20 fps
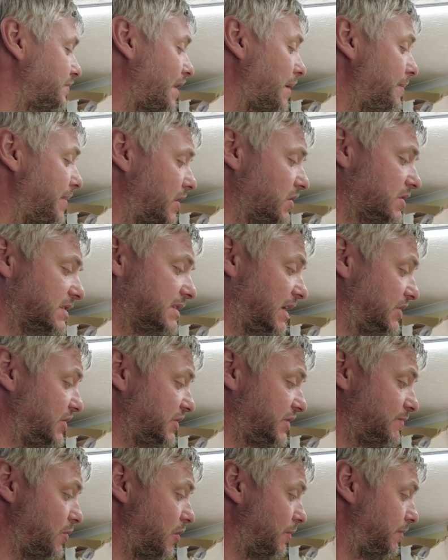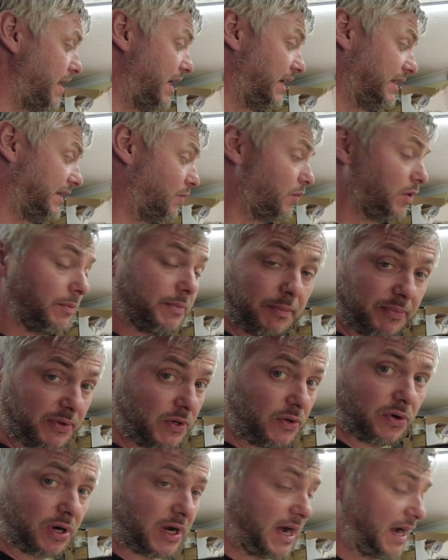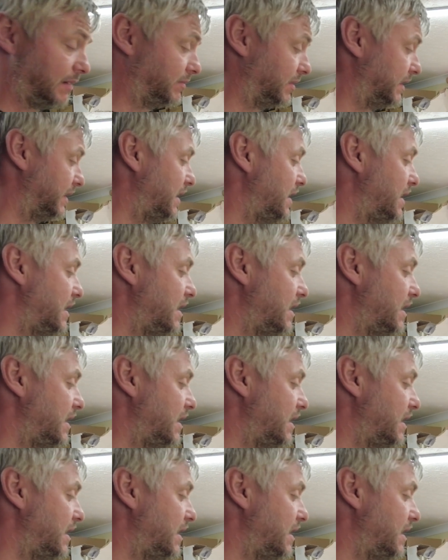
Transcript: Because it's such a small part, it will be pure carbon,